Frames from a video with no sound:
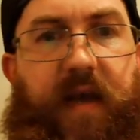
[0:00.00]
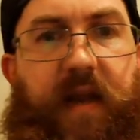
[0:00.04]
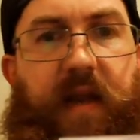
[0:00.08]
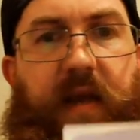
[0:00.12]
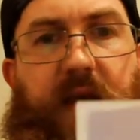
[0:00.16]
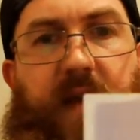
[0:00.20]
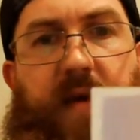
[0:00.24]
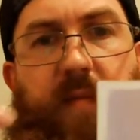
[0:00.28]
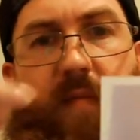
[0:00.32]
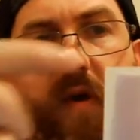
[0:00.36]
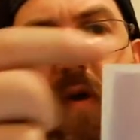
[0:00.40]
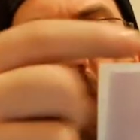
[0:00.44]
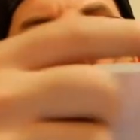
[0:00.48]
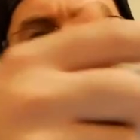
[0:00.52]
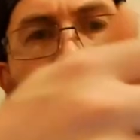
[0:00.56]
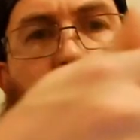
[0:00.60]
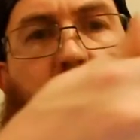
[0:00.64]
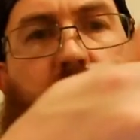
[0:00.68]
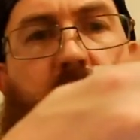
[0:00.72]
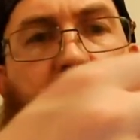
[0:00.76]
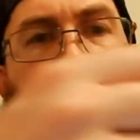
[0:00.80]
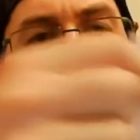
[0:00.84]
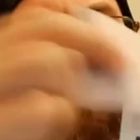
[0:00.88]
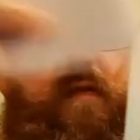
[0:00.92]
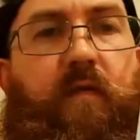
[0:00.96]
and it can be
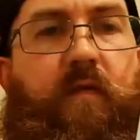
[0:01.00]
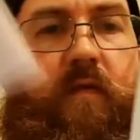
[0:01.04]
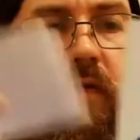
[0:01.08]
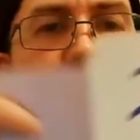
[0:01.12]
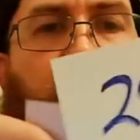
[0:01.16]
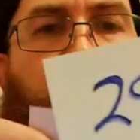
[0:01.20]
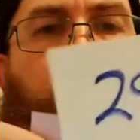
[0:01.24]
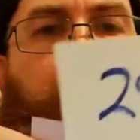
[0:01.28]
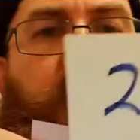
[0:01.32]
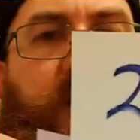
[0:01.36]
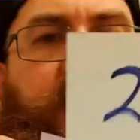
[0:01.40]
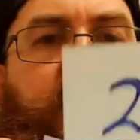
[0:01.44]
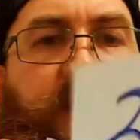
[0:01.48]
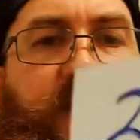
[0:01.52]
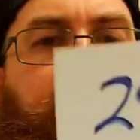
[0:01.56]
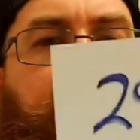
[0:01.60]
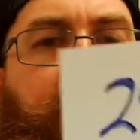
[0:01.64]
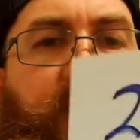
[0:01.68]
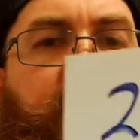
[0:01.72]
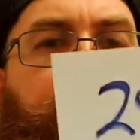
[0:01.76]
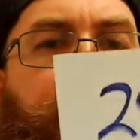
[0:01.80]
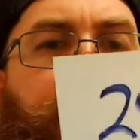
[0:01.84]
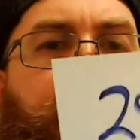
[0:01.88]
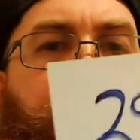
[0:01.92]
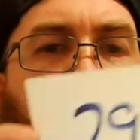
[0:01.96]
yours for
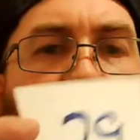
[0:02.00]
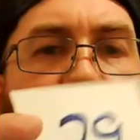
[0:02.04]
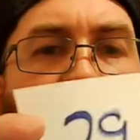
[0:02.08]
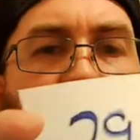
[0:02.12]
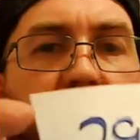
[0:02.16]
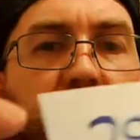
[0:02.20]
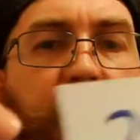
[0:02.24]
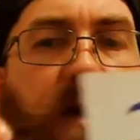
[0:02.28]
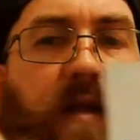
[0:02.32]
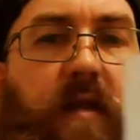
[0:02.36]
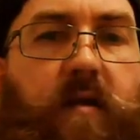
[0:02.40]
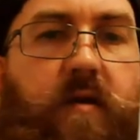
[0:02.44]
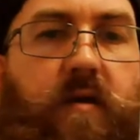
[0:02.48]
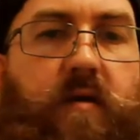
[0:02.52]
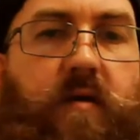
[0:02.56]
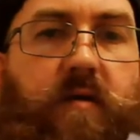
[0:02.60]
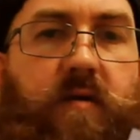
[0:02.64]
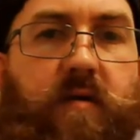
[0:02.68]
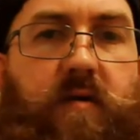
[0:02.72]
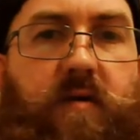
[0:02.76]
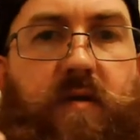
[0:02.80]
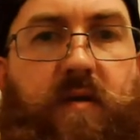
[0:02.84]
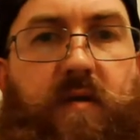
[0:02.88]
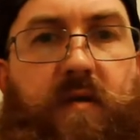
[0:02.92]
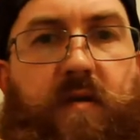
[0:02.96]

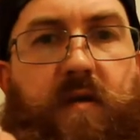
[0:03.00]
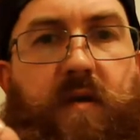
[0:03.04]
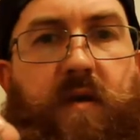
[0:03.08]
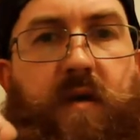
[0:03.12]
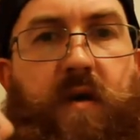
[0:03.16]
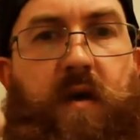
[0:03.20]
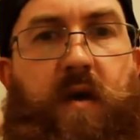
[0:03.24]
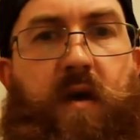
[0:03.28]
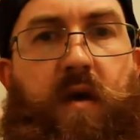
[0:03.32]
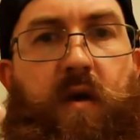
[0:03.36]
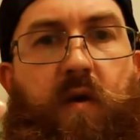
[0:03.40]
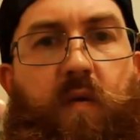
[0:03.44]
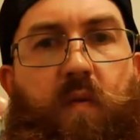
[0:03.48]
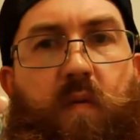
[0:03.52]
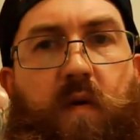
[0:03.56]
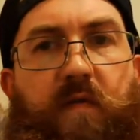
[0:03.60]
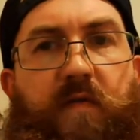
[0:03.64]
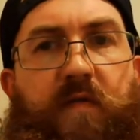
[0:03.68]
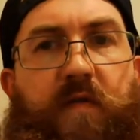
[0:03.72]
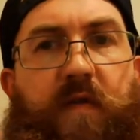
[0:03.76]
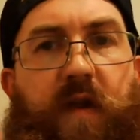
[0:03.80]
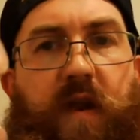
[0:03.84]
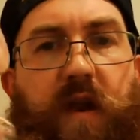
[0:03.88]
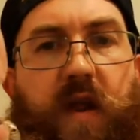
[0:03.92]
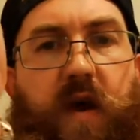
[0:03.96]
$17
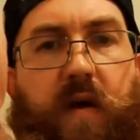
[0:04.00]
with the